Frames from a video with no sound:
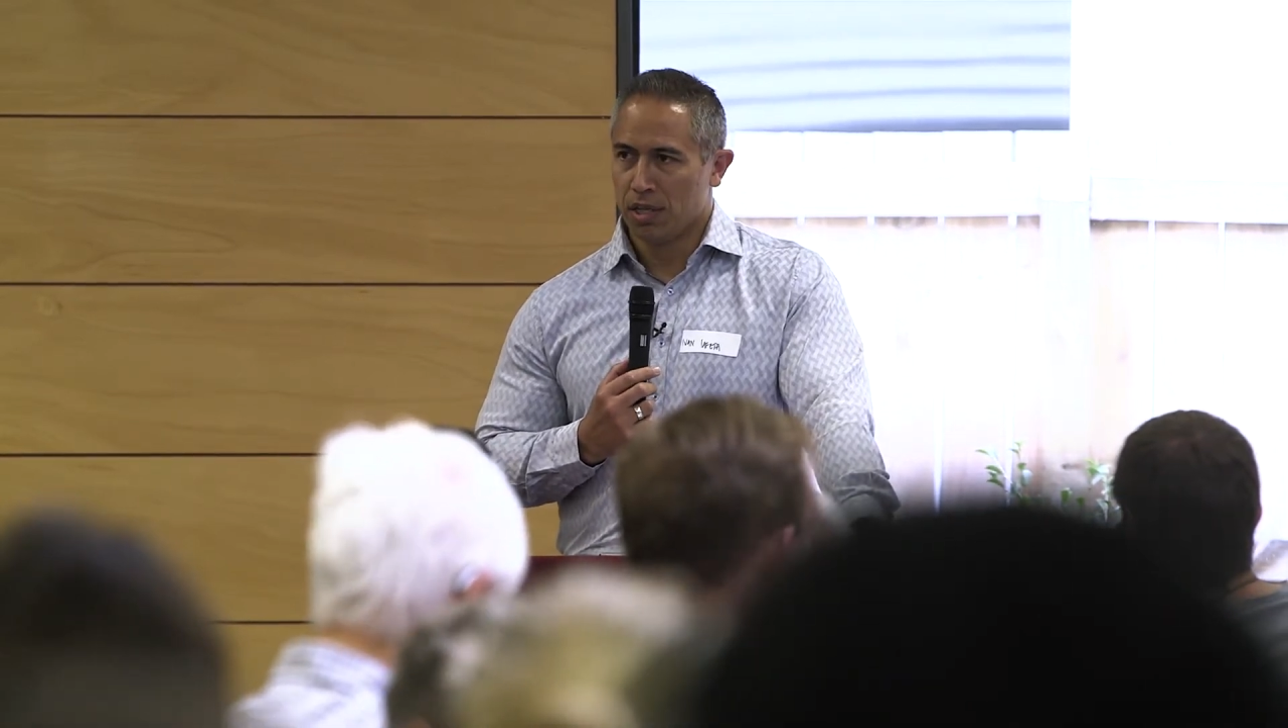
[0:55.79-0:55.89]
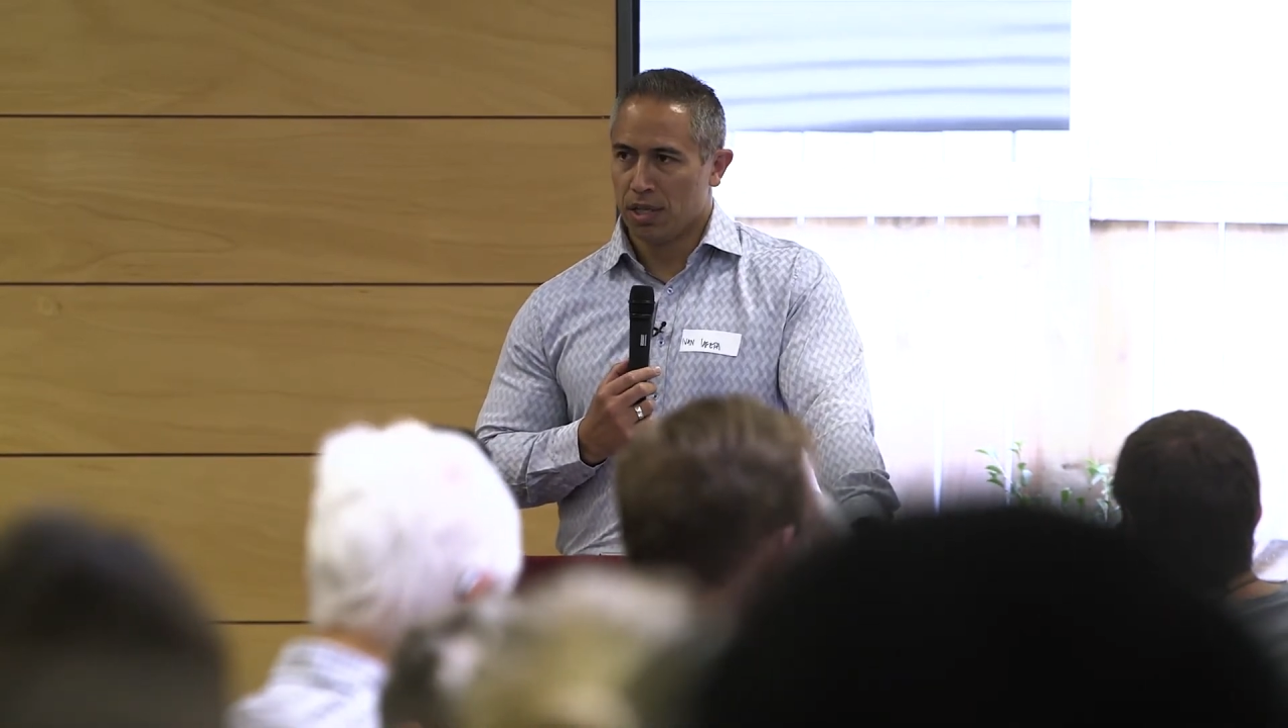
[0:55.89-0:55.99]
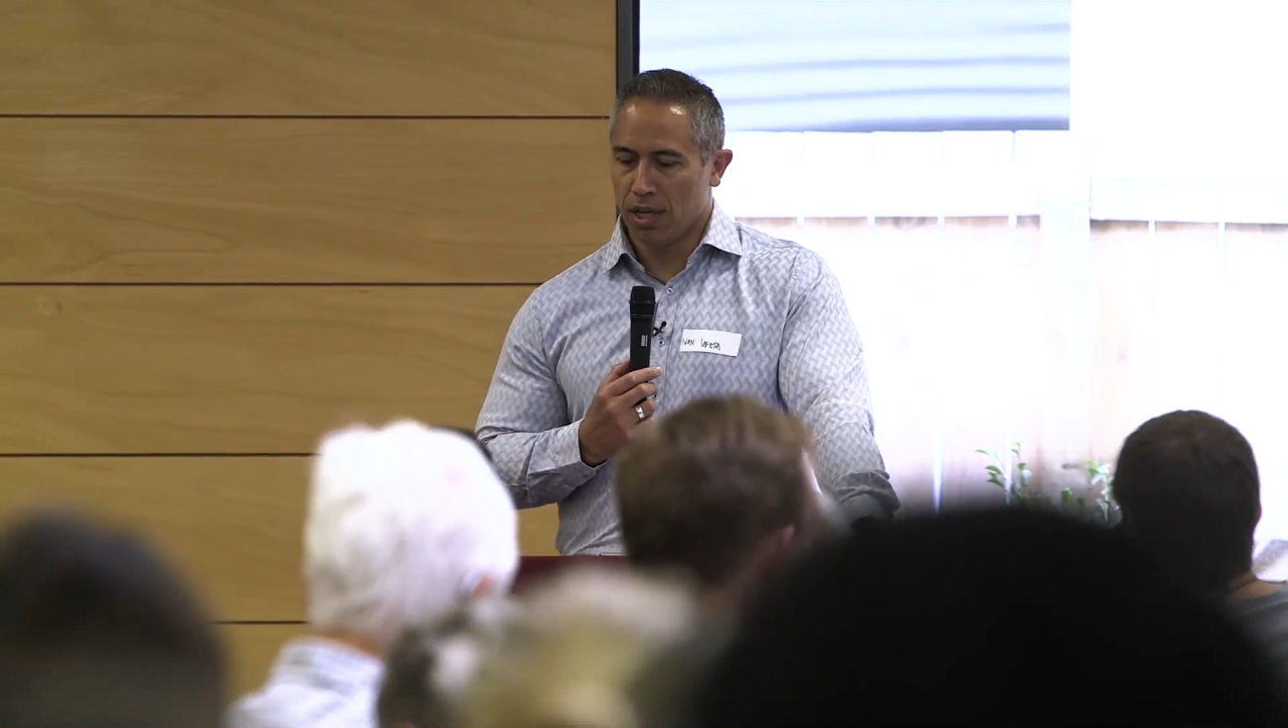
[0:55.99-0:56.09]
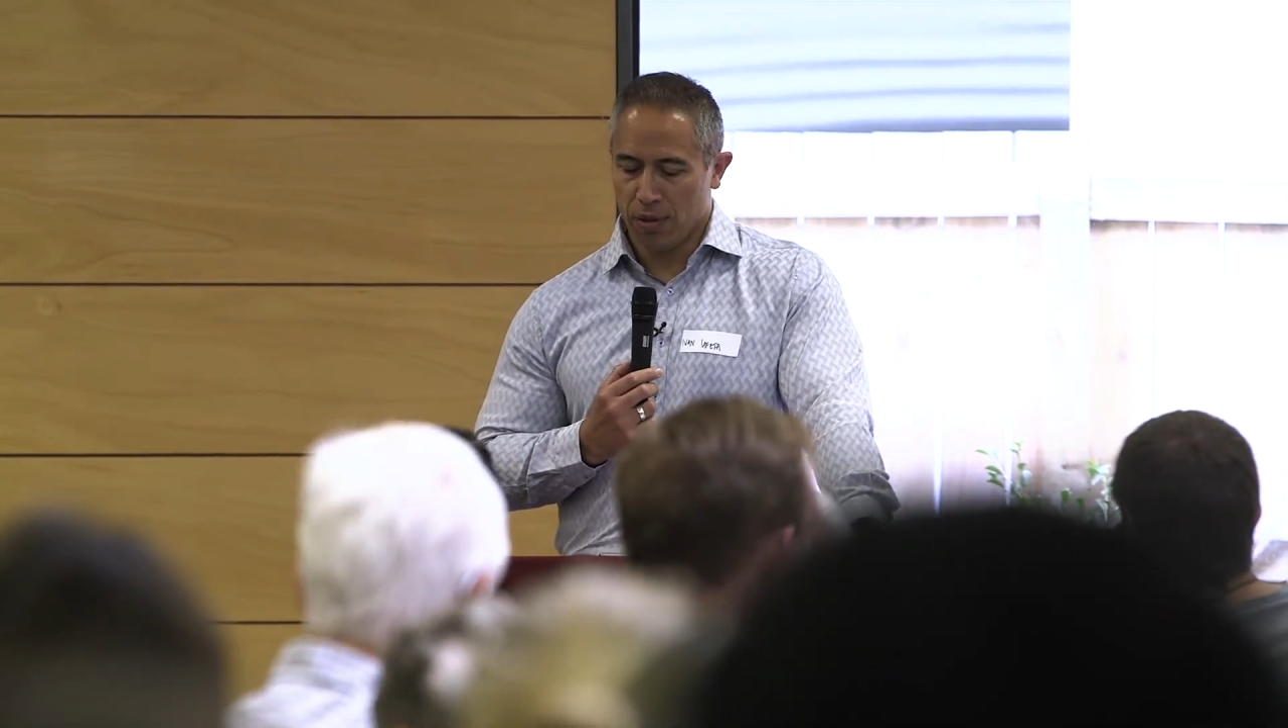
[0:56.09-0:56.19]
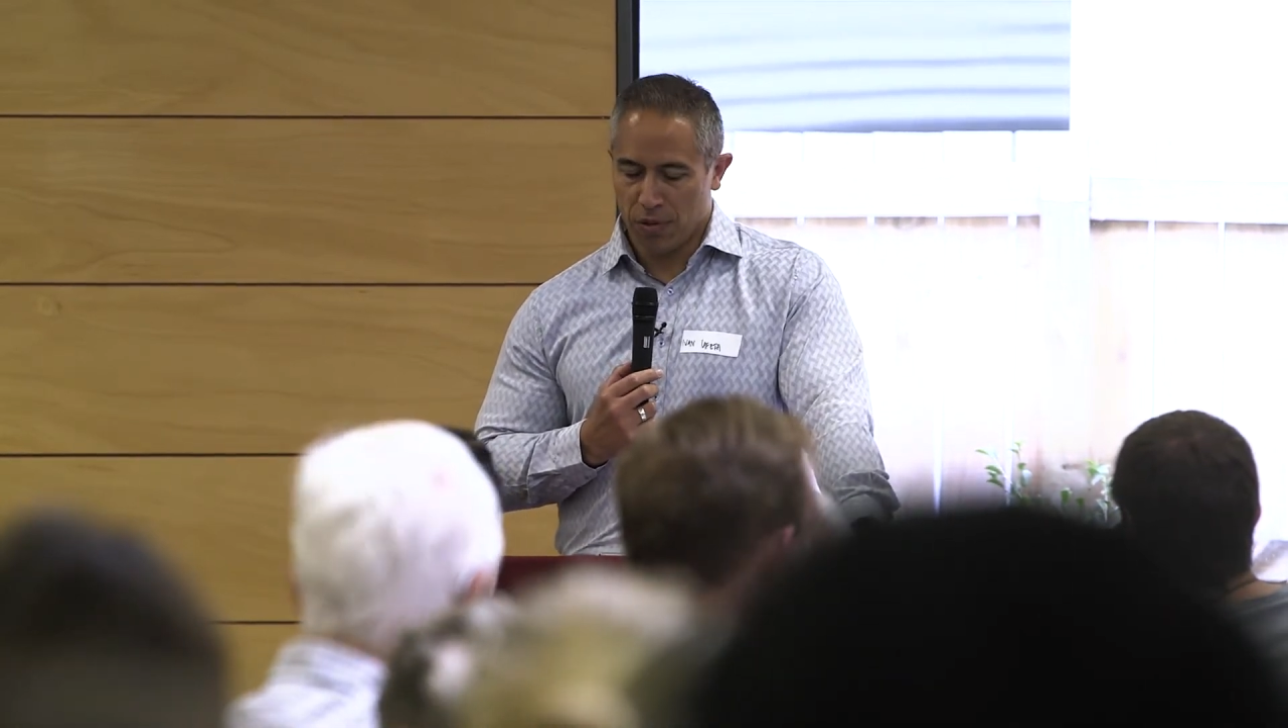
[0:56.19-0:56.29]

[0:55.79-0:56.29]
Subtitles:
to lead